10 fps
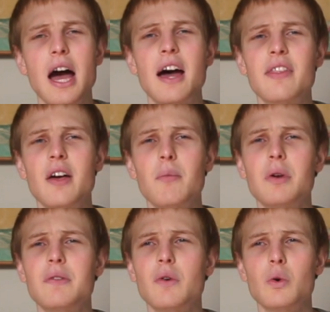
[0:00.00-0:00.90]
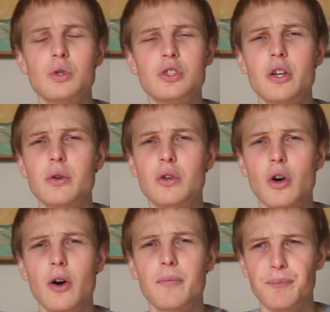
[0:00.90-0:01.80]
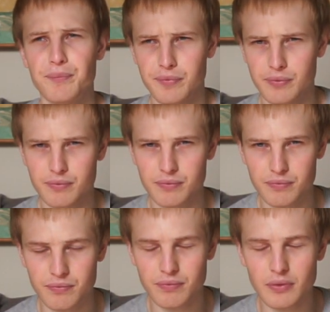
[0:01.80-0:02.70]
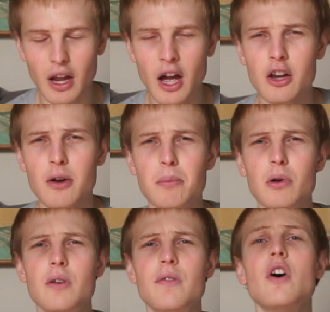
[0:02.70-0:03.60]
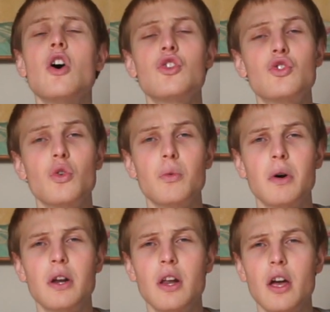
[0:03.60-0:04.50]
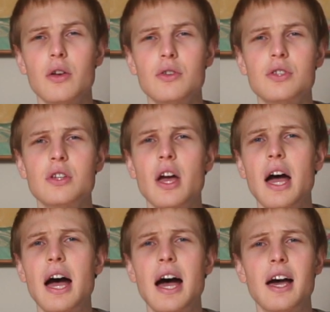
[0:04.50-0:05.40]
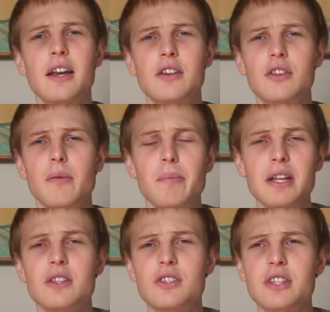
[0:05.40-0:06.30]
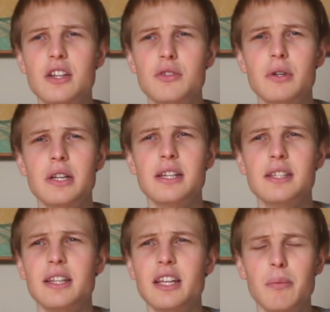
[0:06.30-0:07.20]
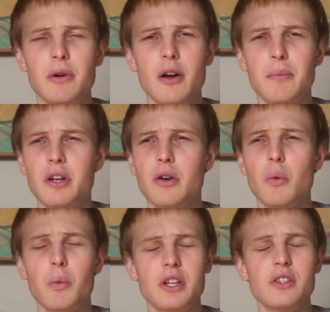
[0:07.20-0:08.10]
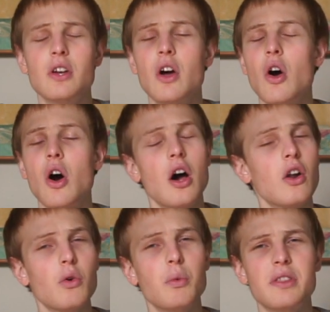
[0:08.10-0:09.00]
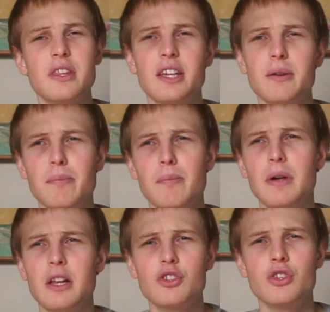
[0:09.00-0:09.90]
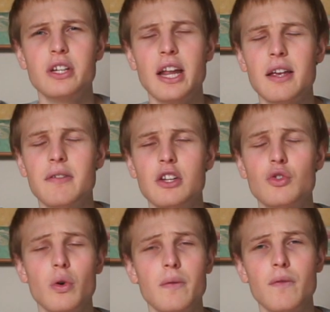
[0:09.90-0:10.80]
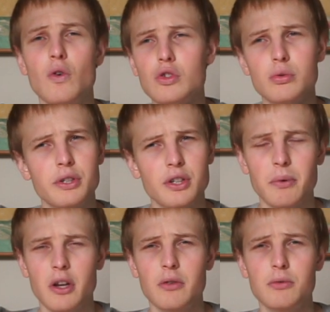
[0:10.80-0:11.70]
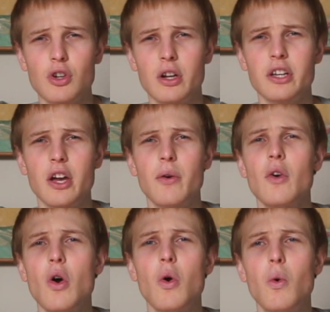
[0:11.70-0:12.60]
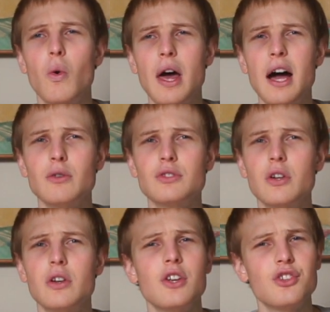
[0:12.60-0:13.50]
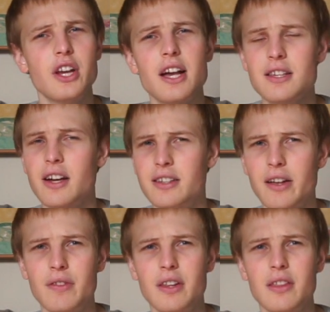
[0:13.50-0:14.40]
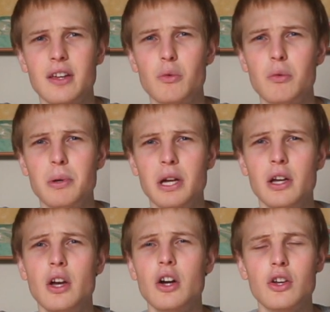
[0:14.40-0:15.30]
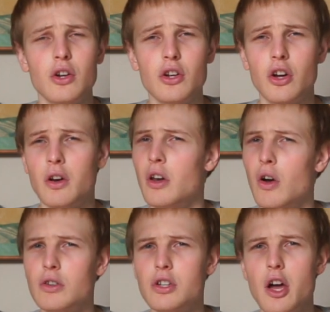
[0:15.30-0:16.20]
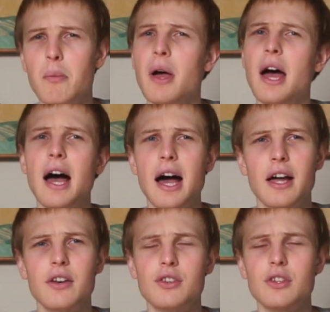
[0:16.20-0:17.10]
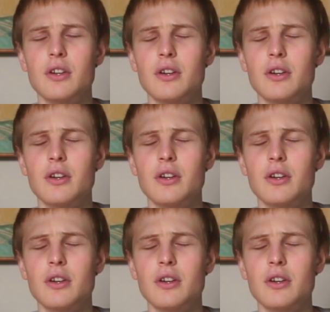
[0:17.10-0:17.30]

And then we've also got a number of Jordan 1 lows and mids set to release in the up and coming weeks, along with the Military Navy Jordan 4s, which I'm going to try and go all out on. GS I definitely think will be a good cook long term, and